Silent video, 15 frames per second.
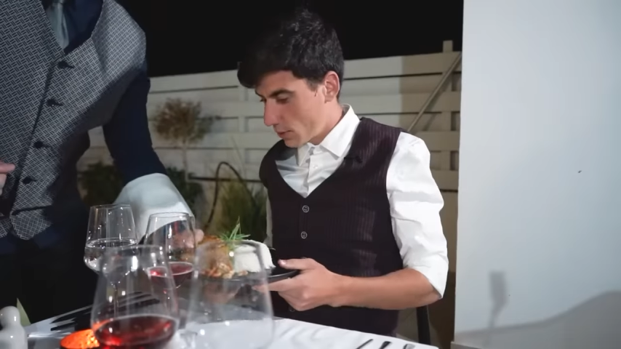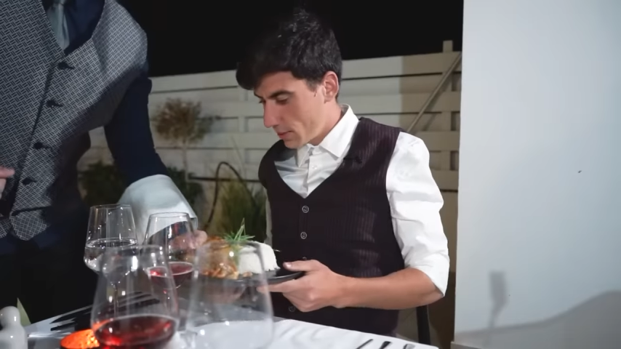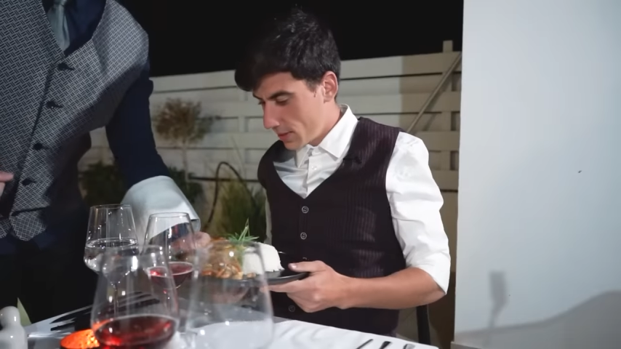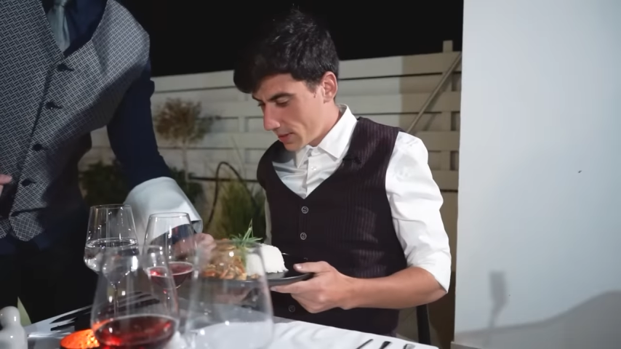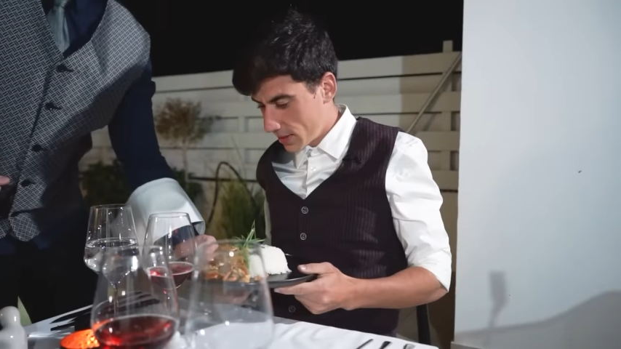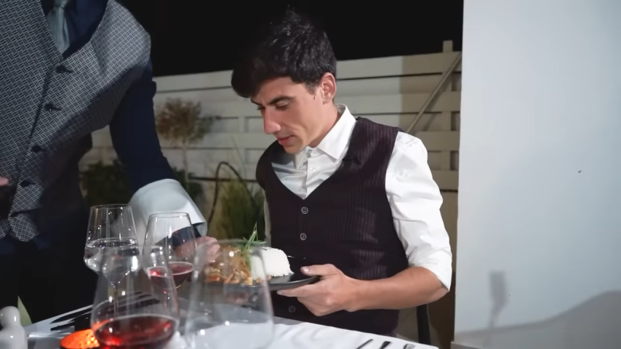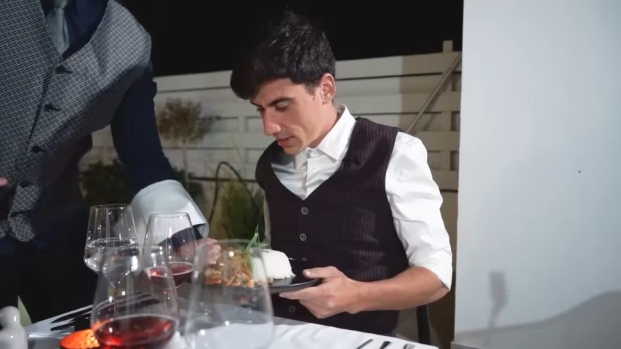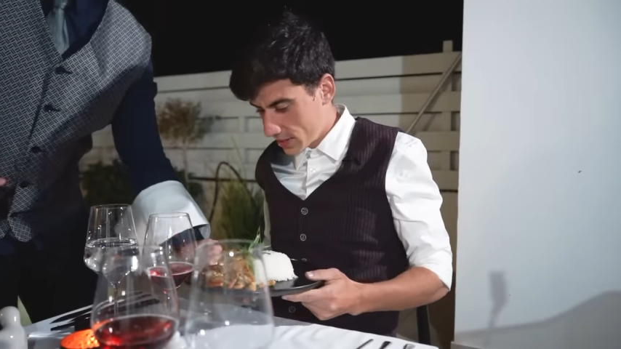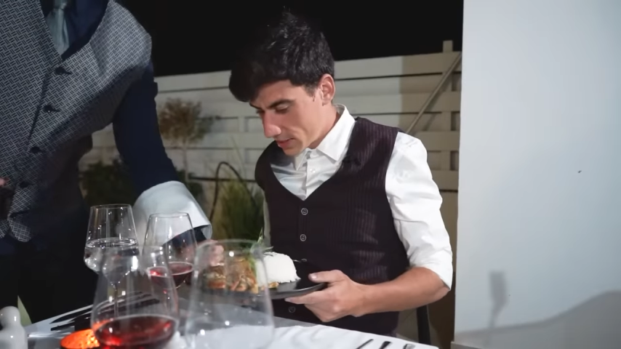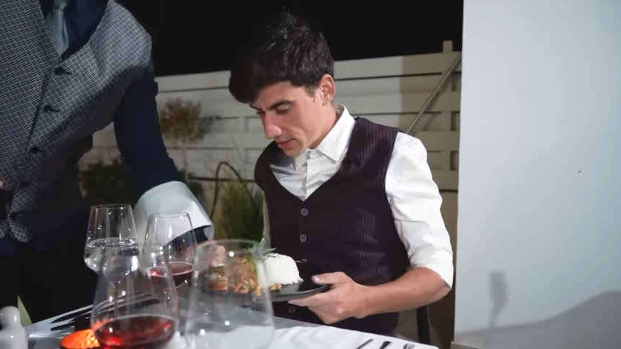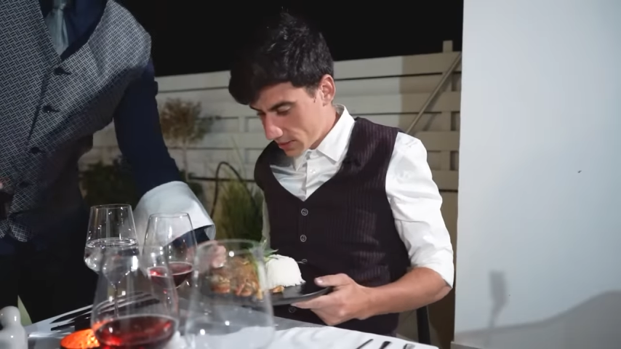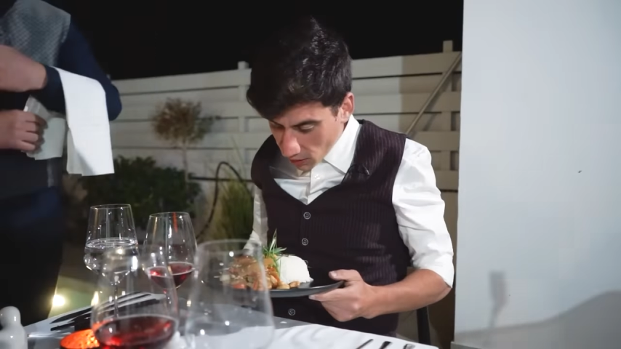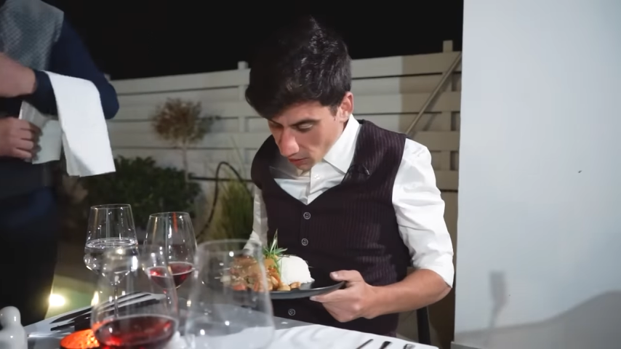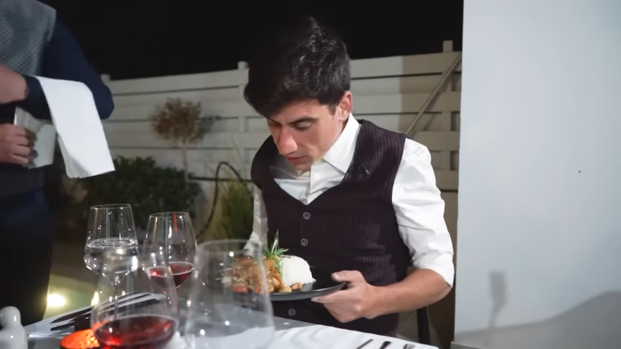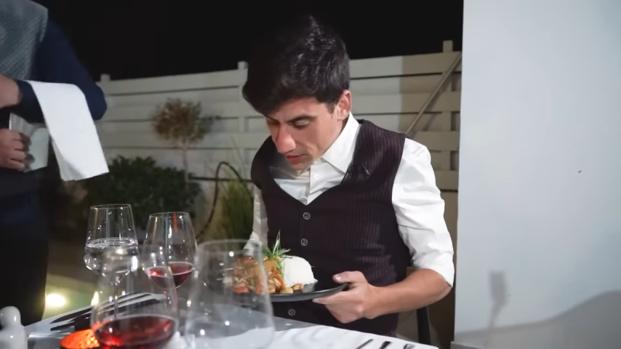do you mean? This
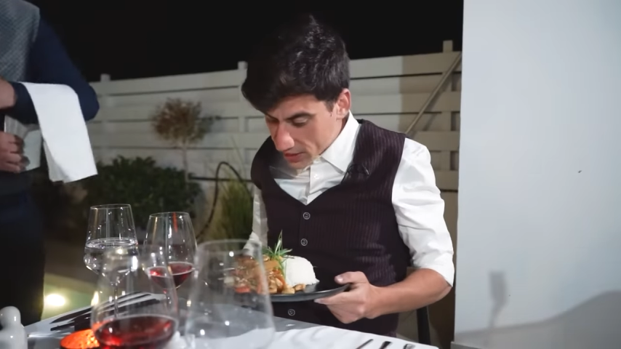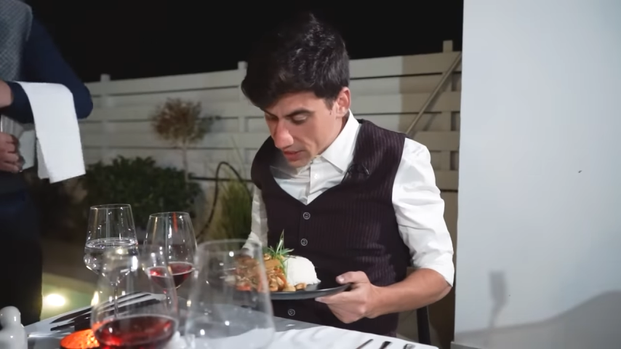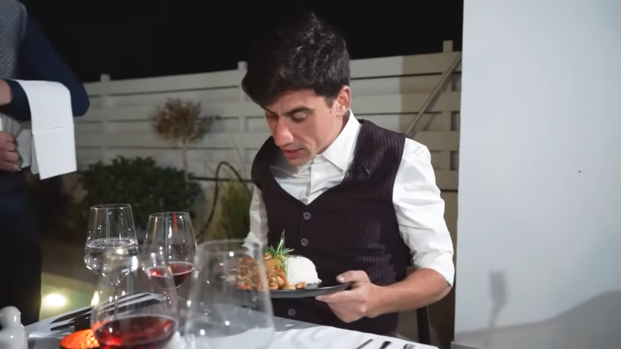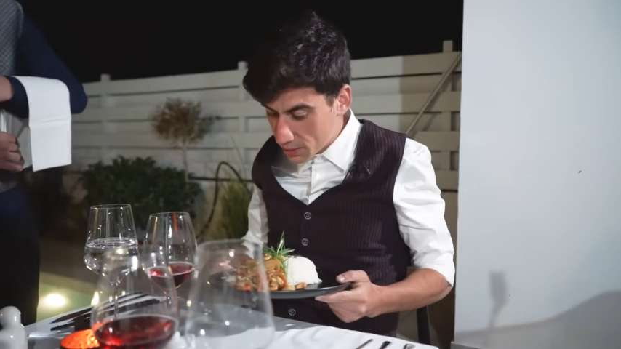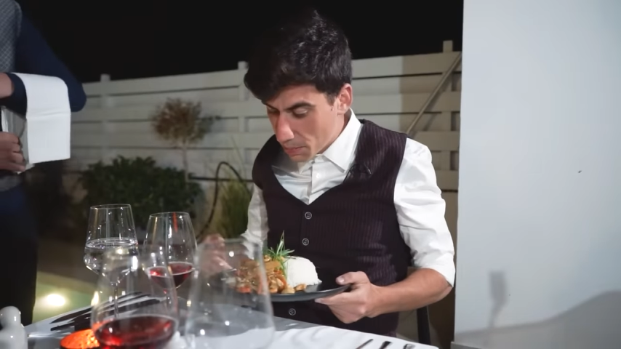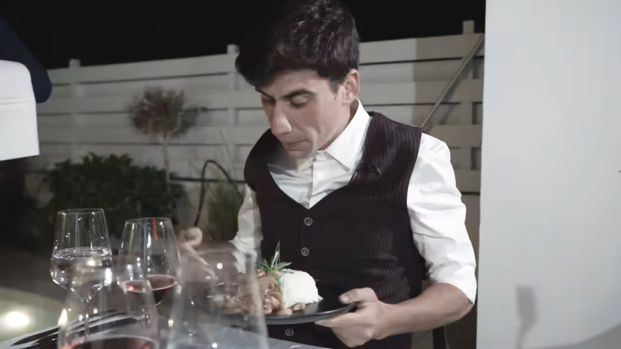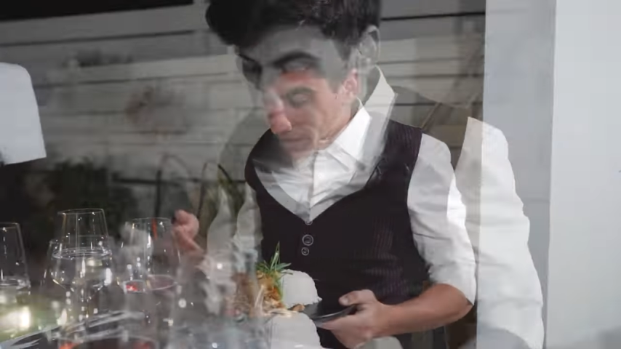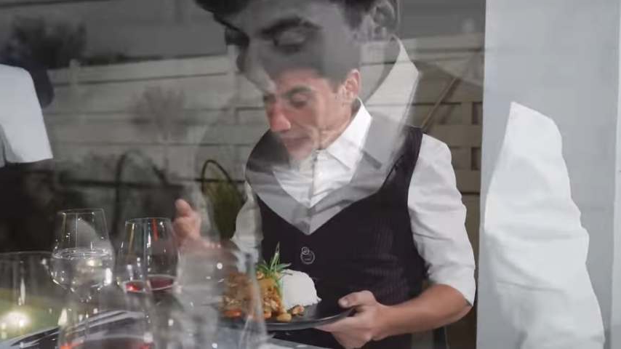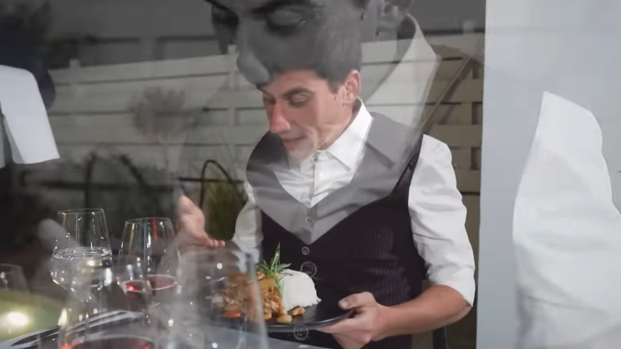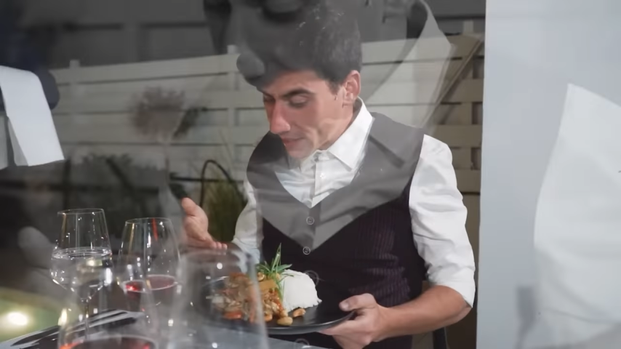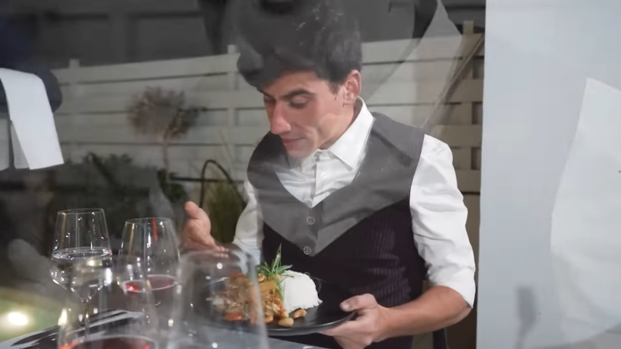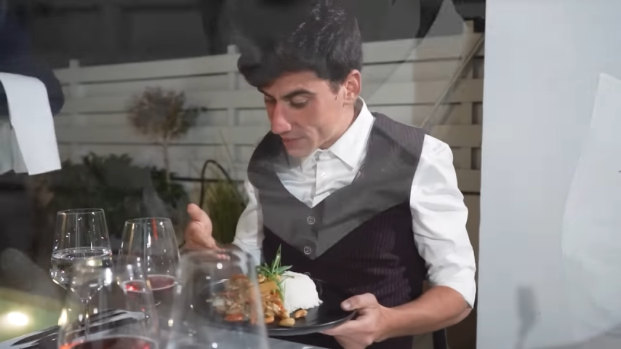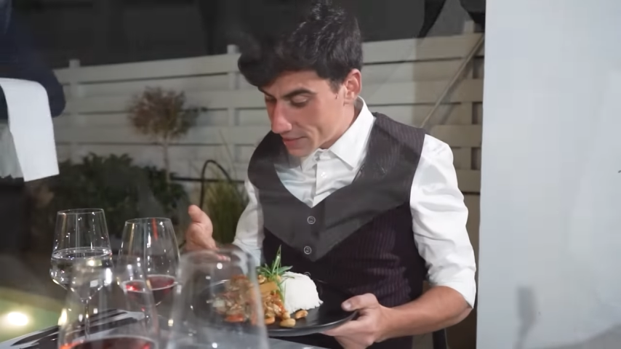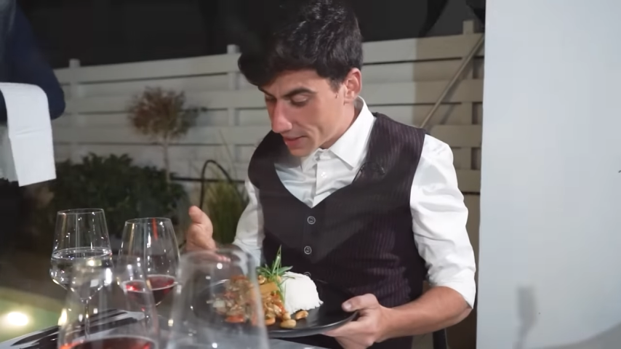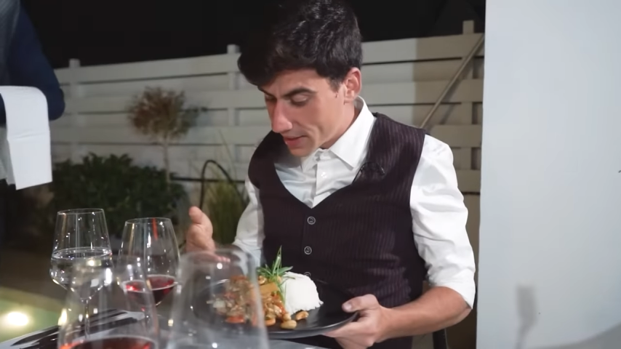is
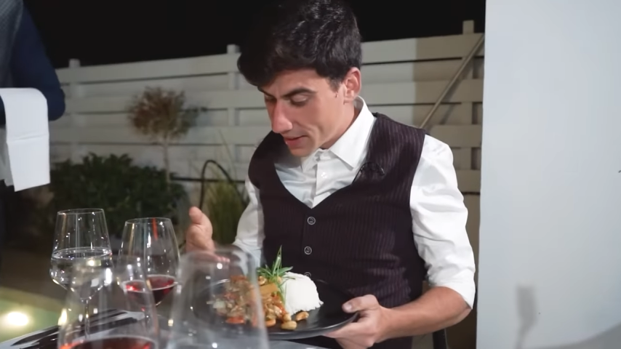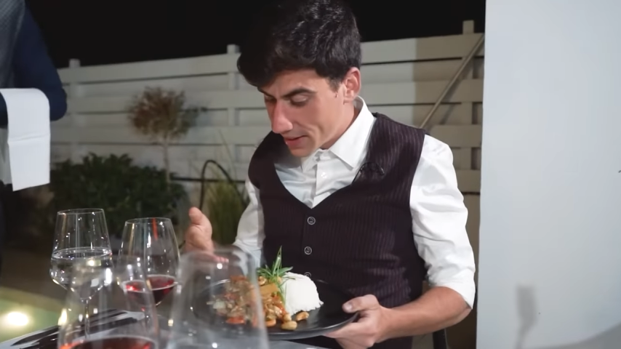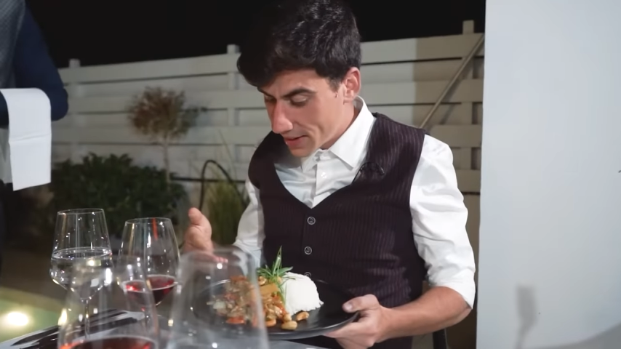meat.